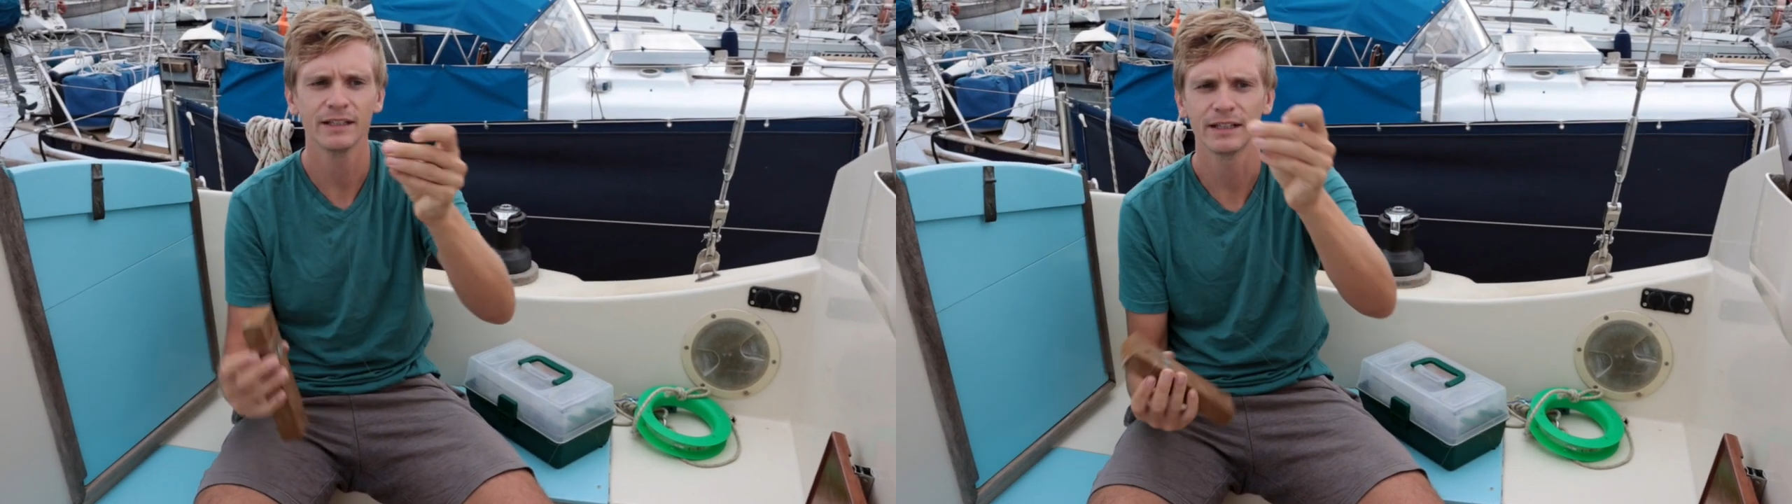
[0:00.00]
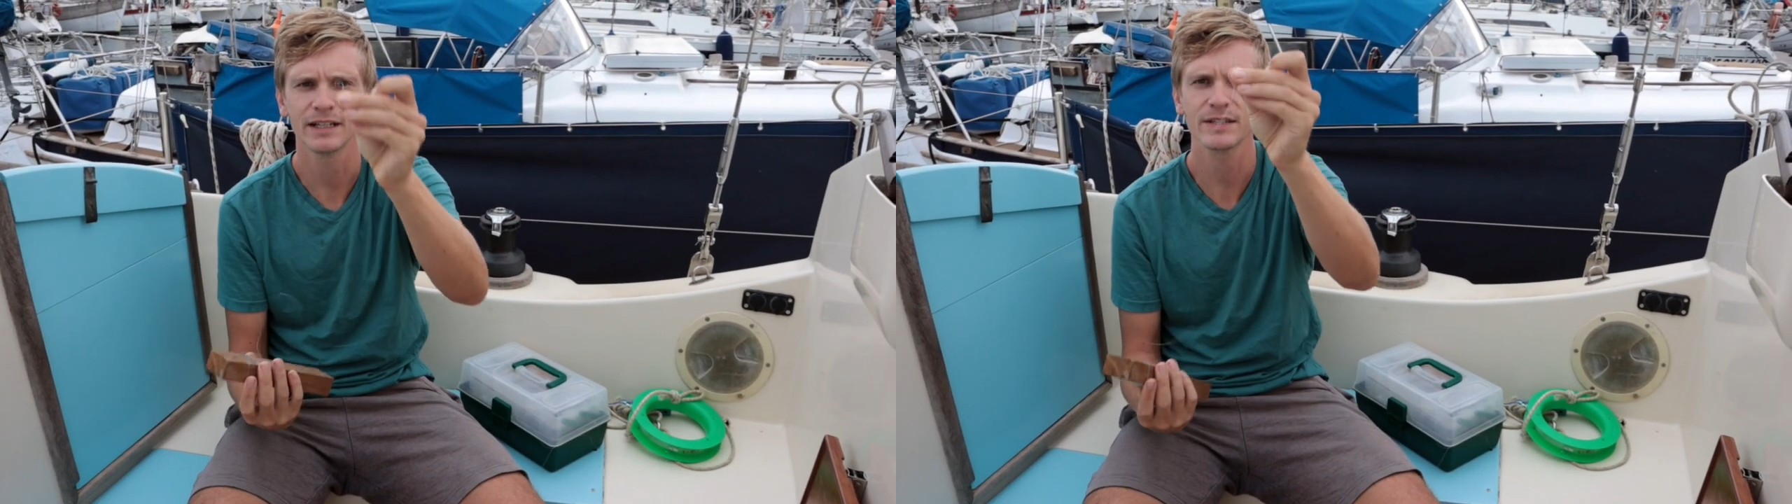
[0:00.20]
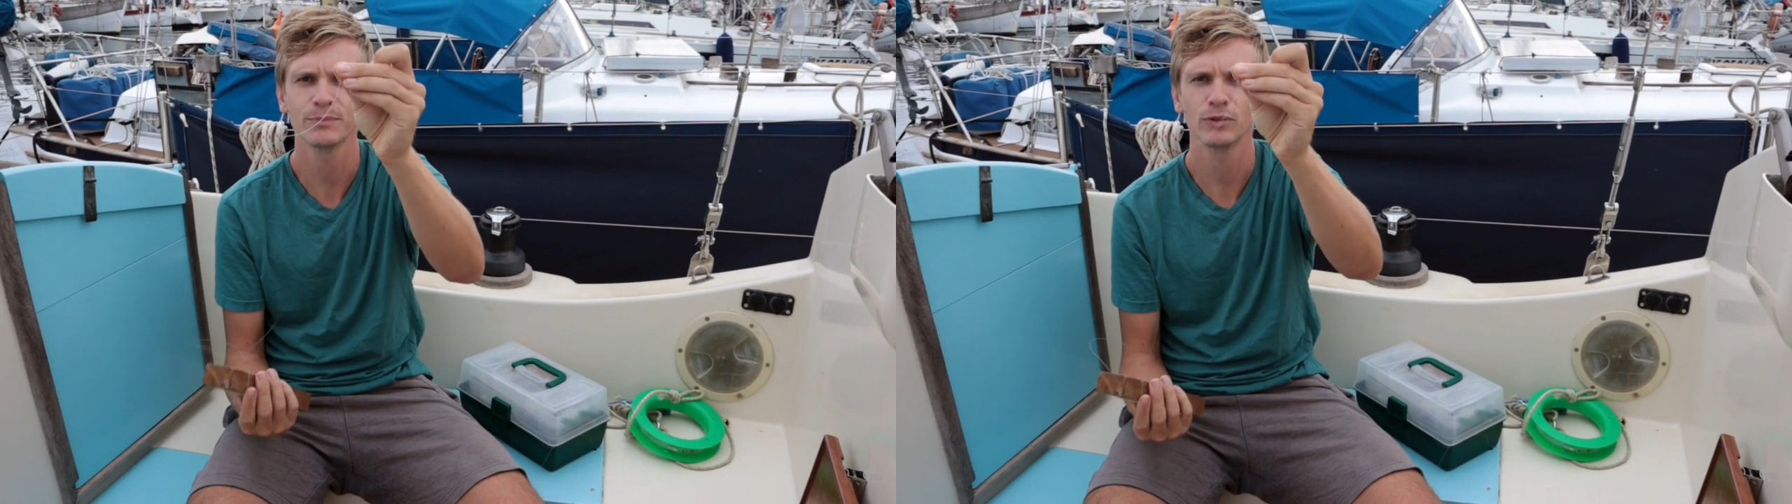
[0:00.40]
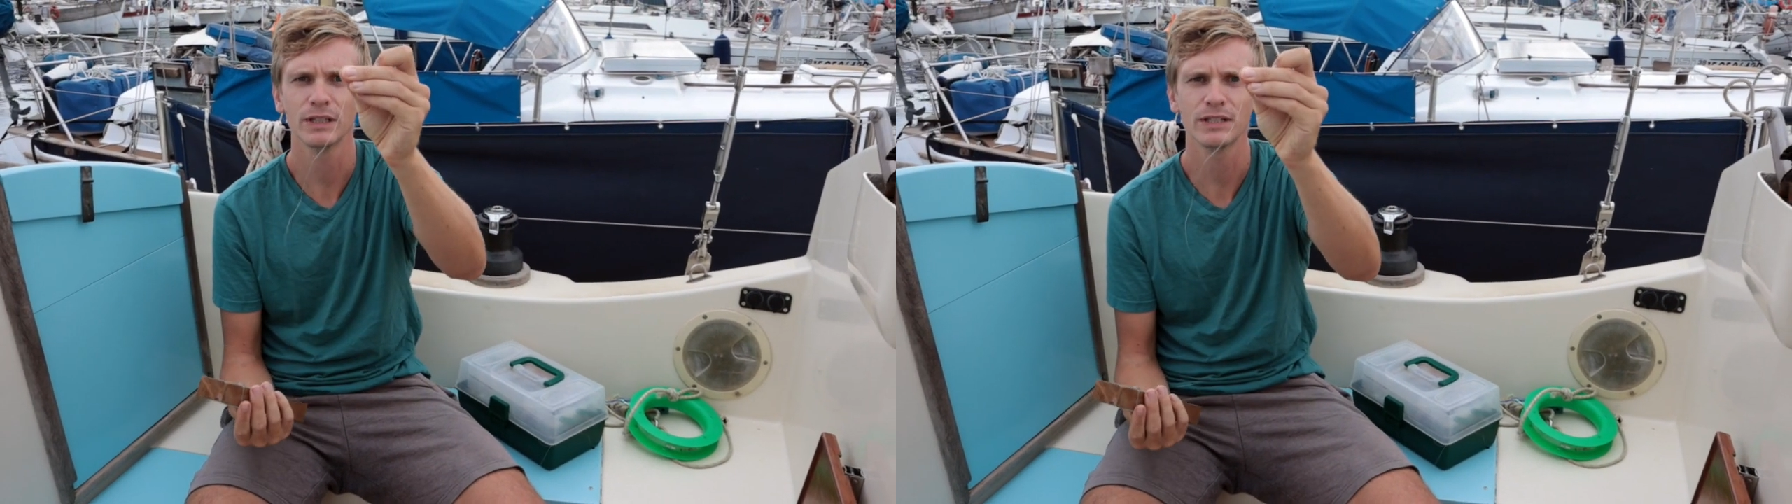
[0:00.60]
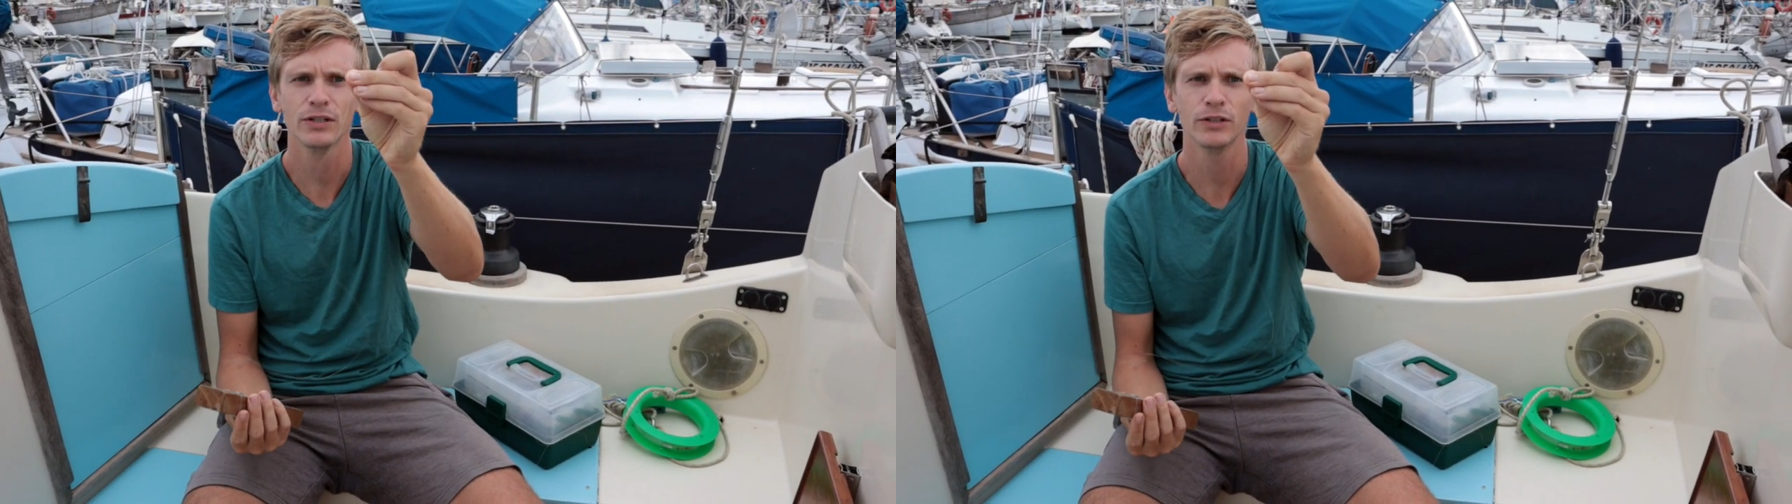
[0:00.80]
and our
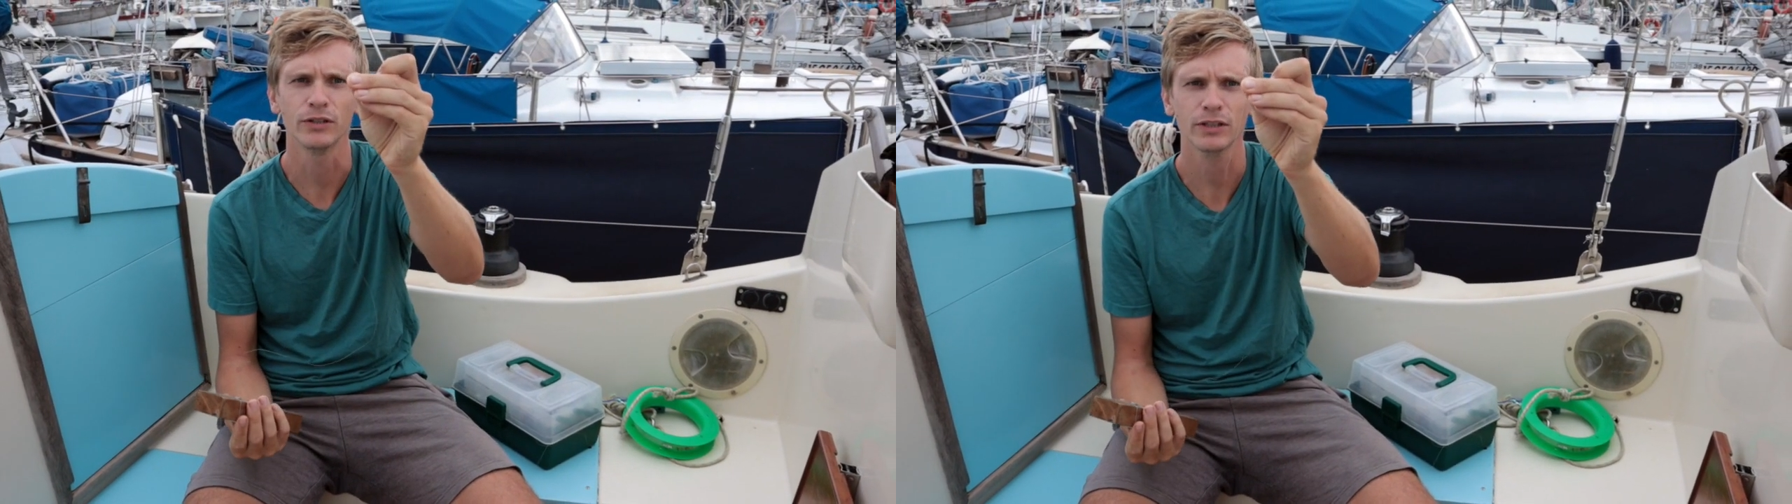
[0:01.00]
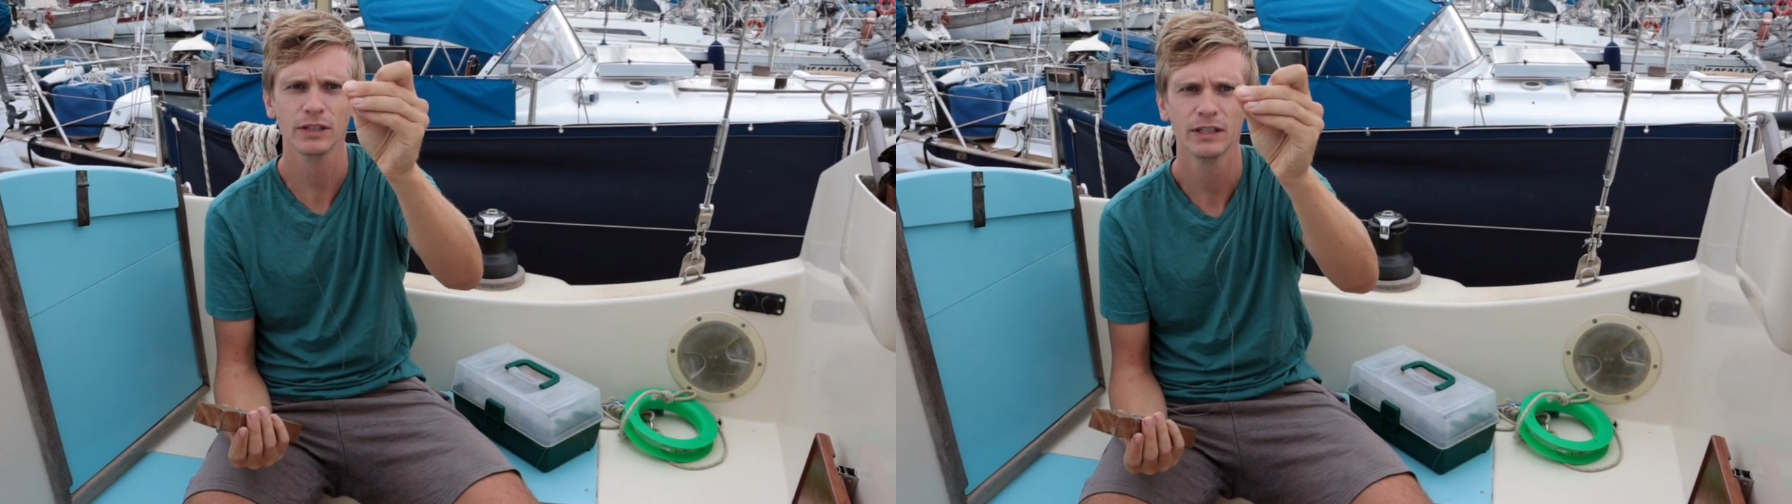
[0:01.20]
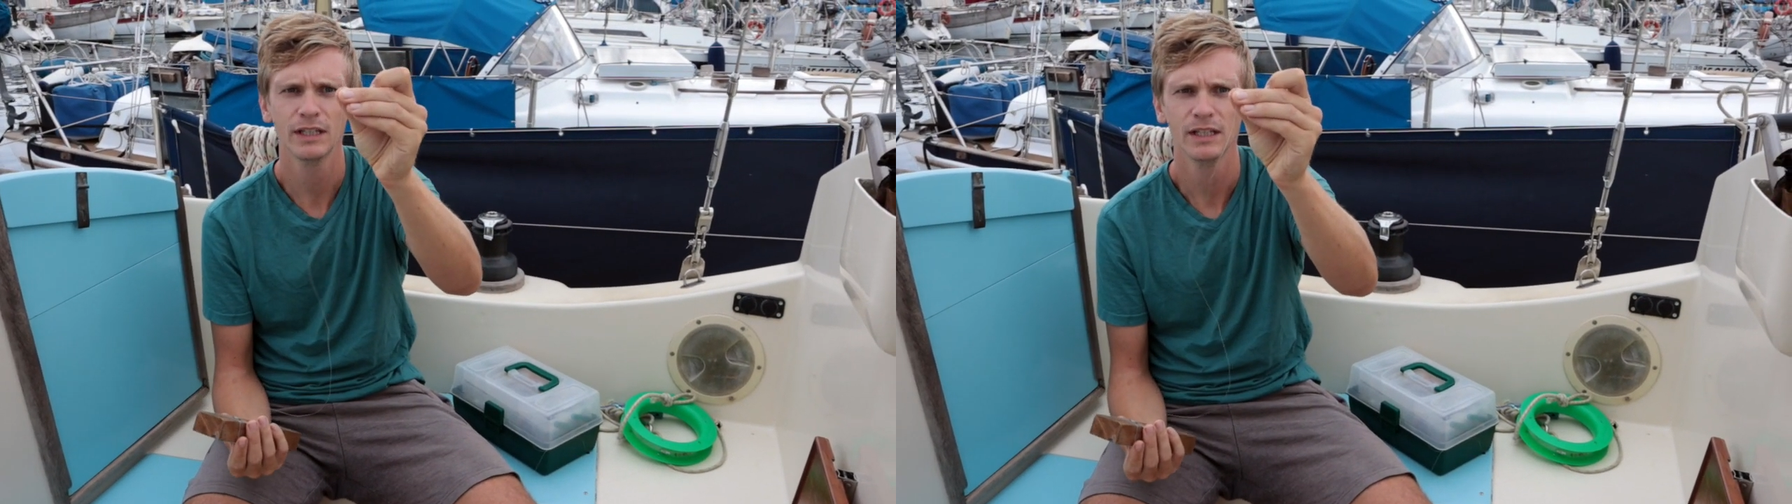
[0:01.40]
smallest hook.